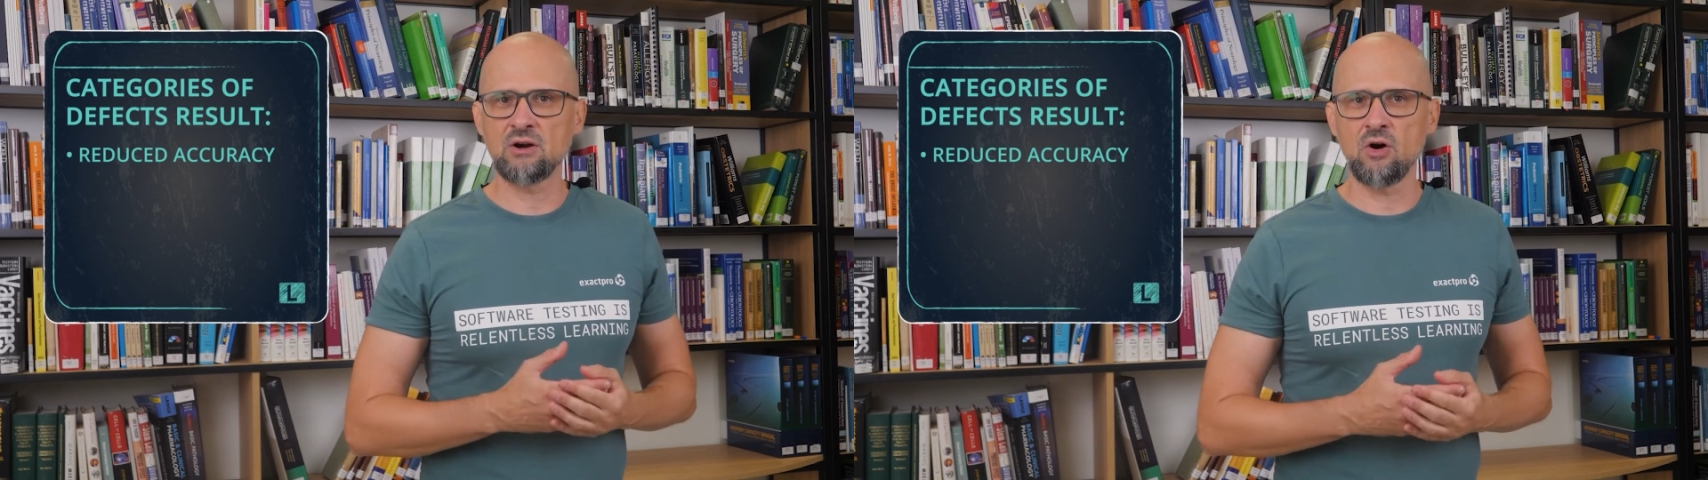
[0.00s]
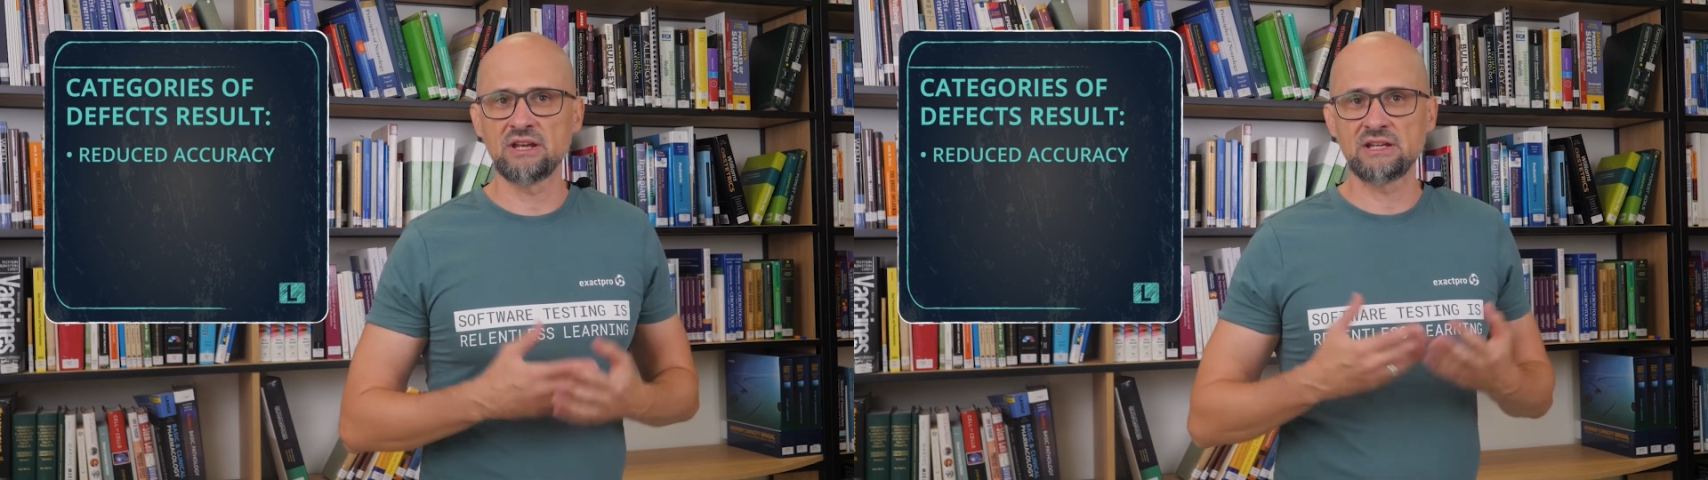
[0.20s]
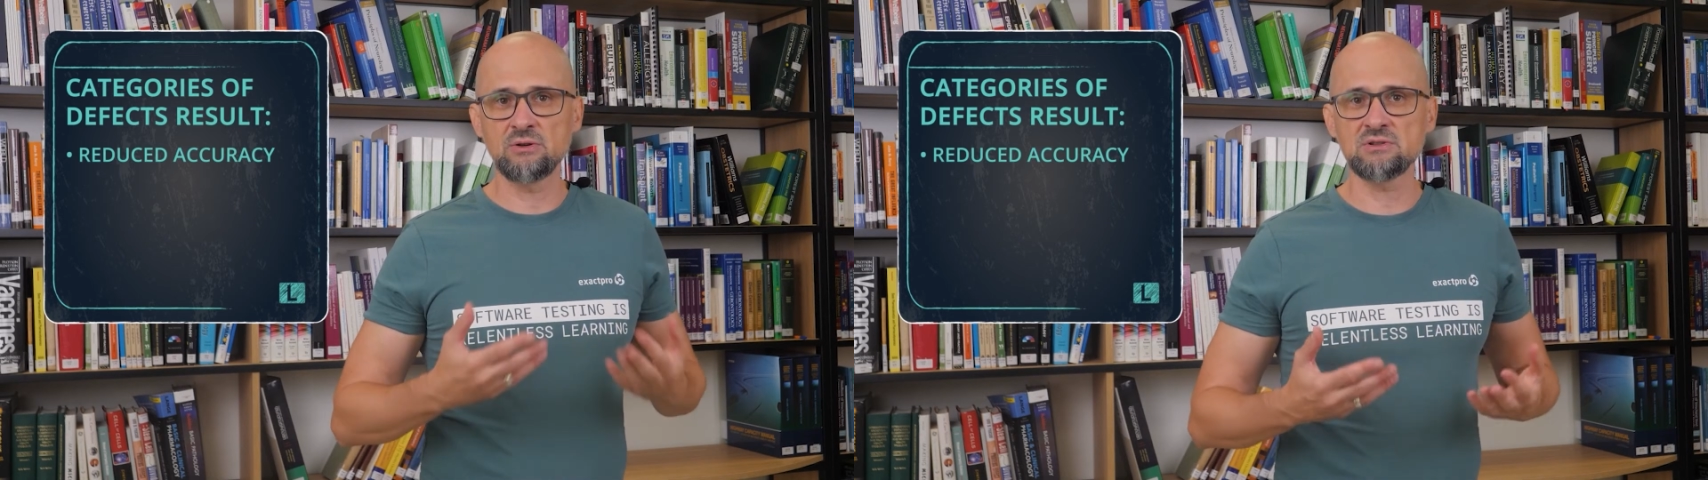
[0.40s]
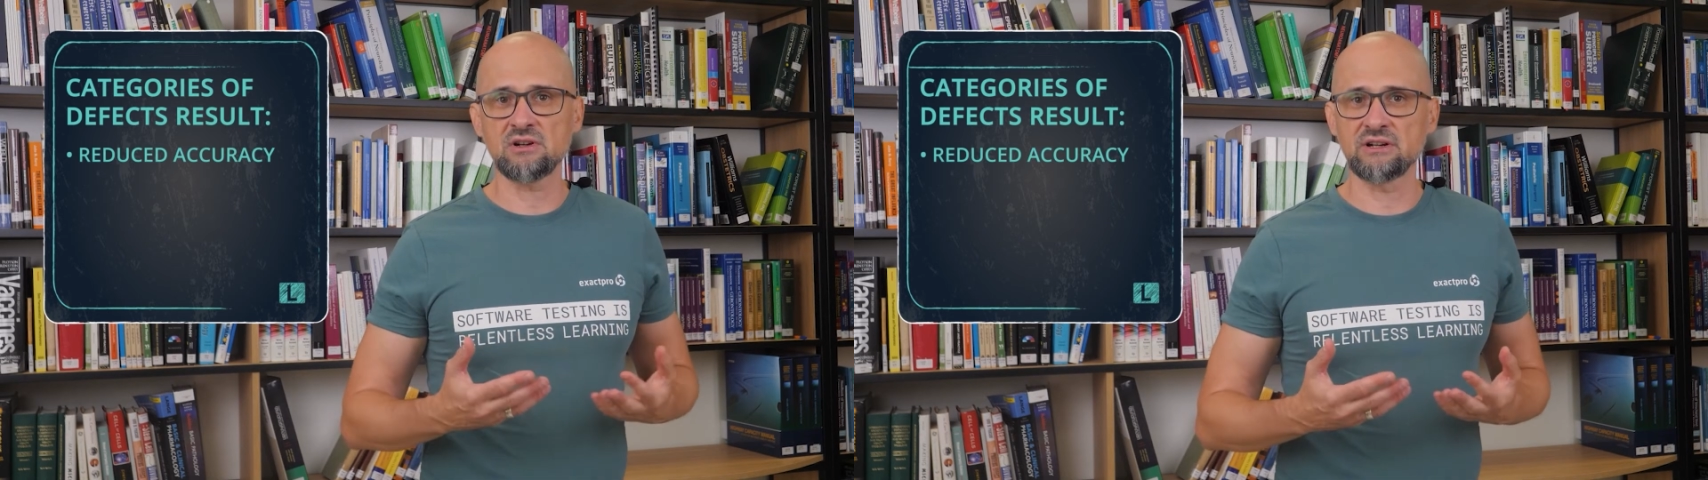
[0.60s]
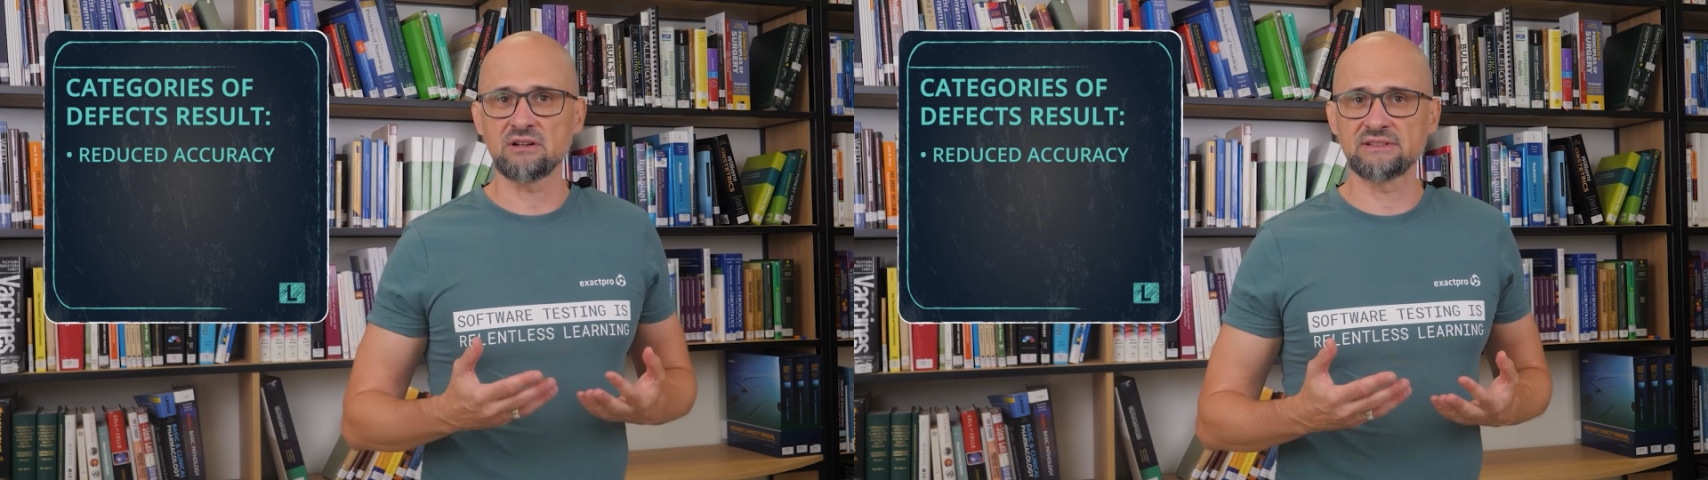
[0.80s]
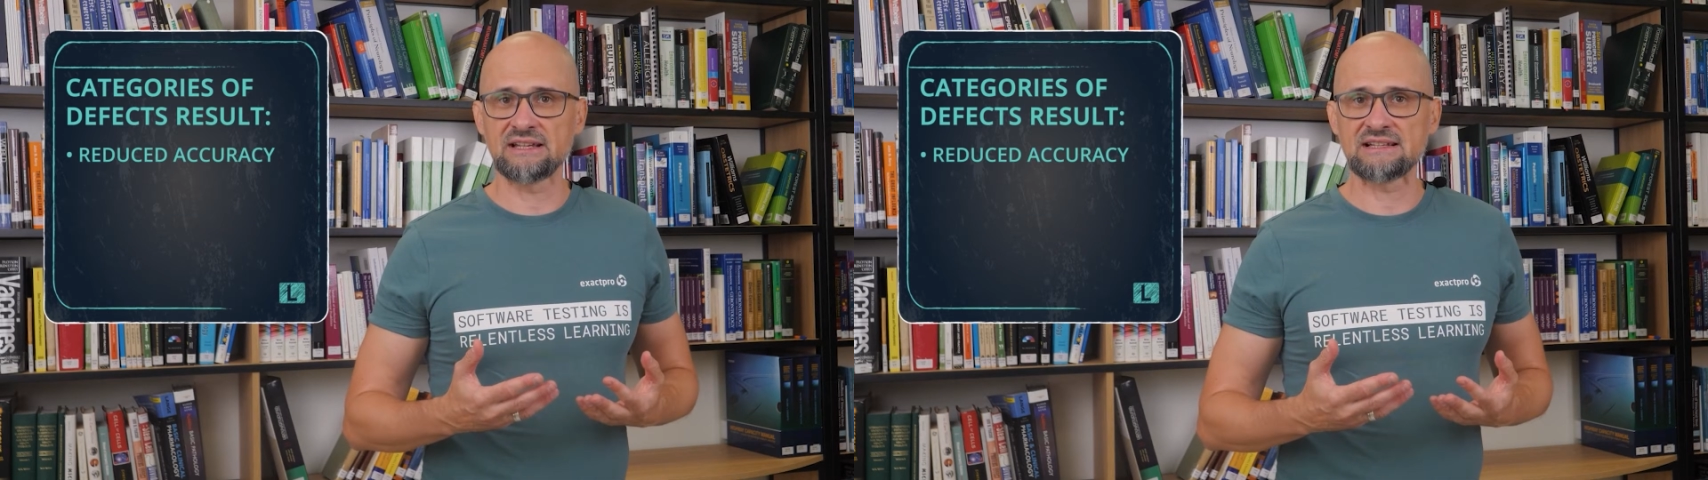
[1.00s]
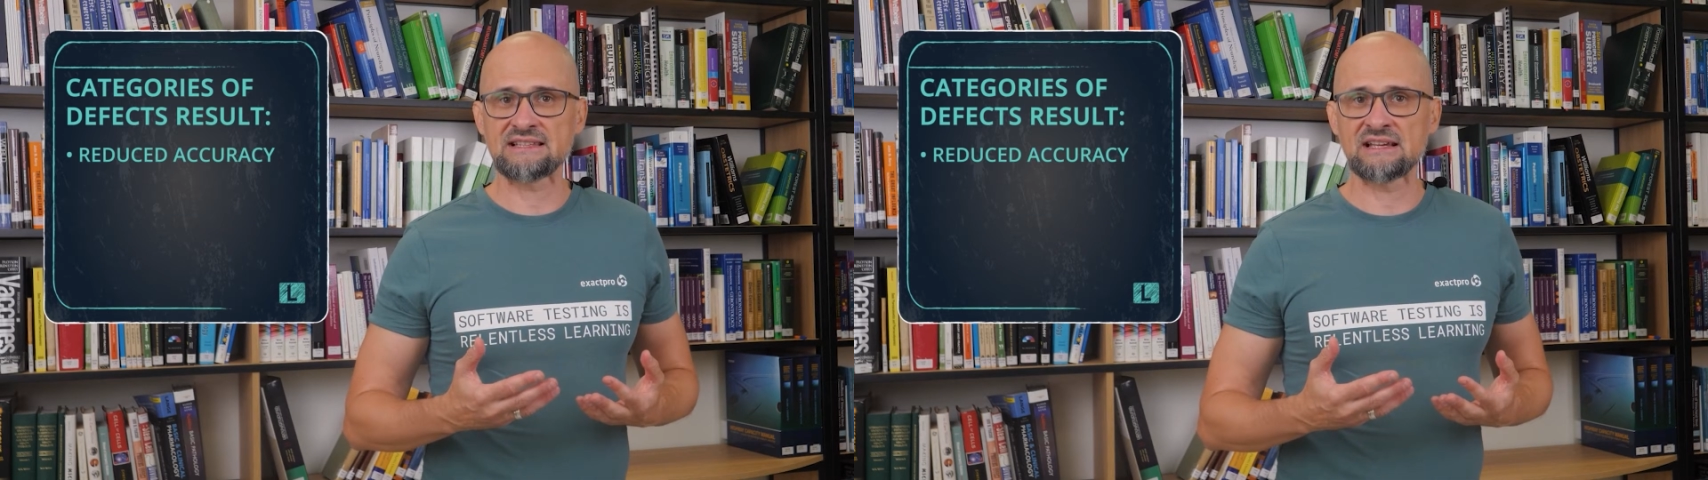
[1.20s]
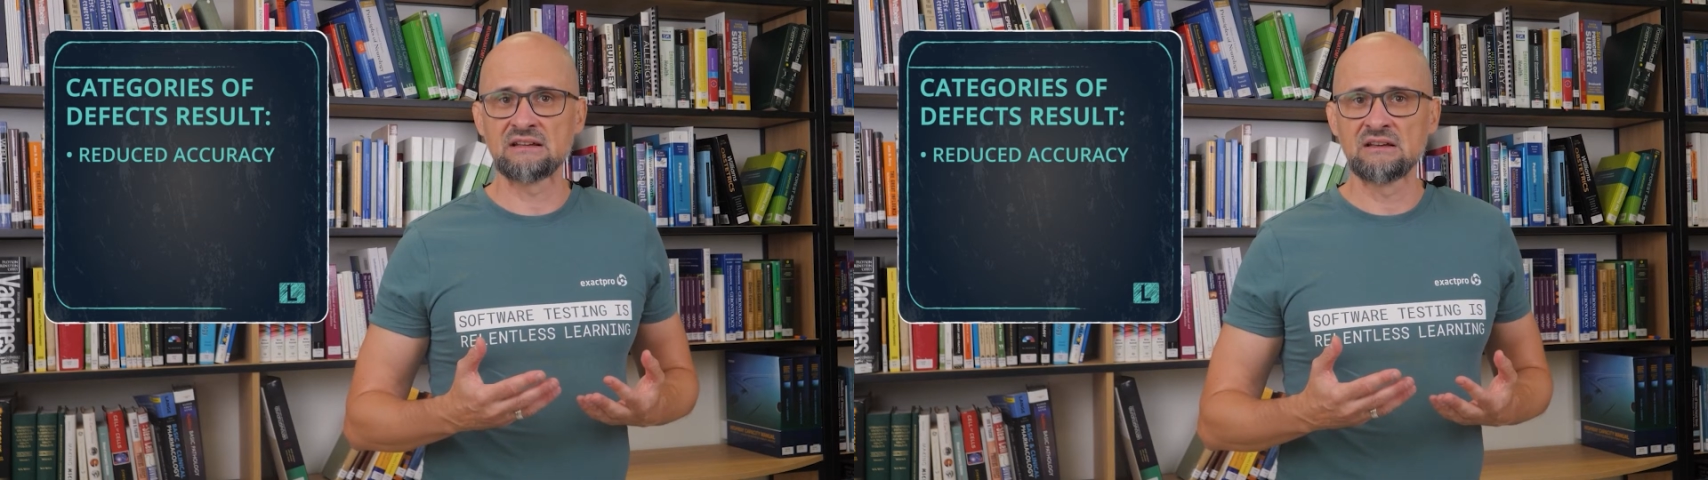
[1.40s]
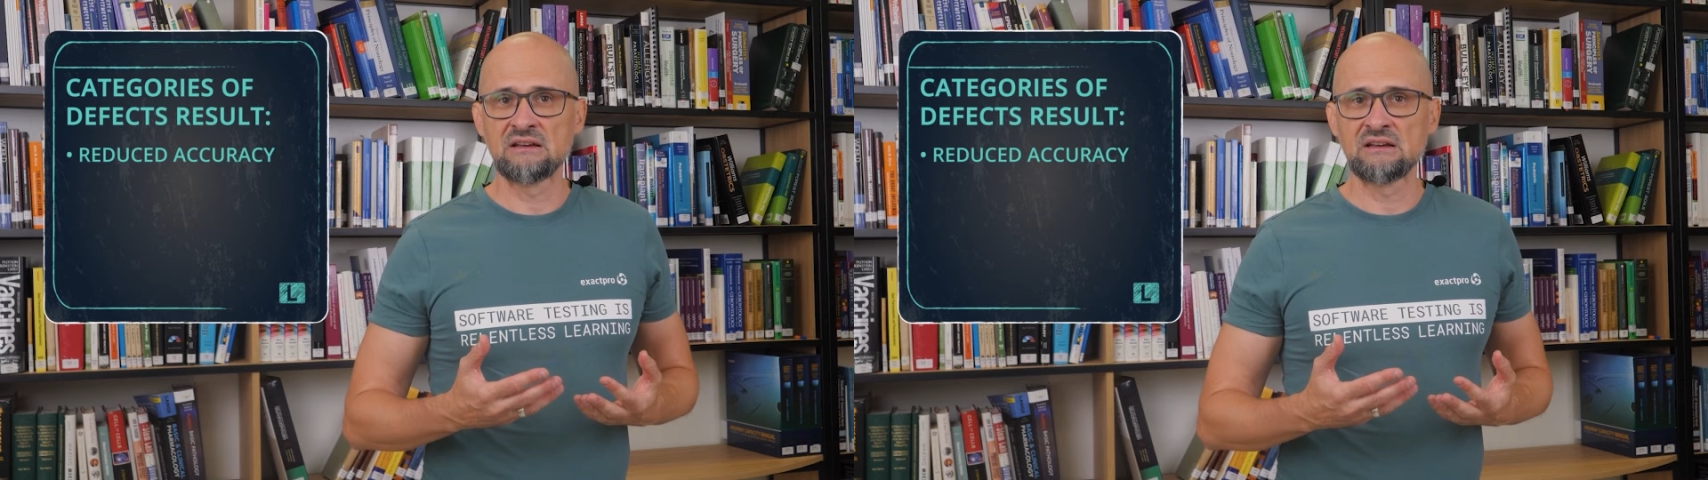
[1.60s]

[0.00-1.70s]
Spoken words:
on a news article dataset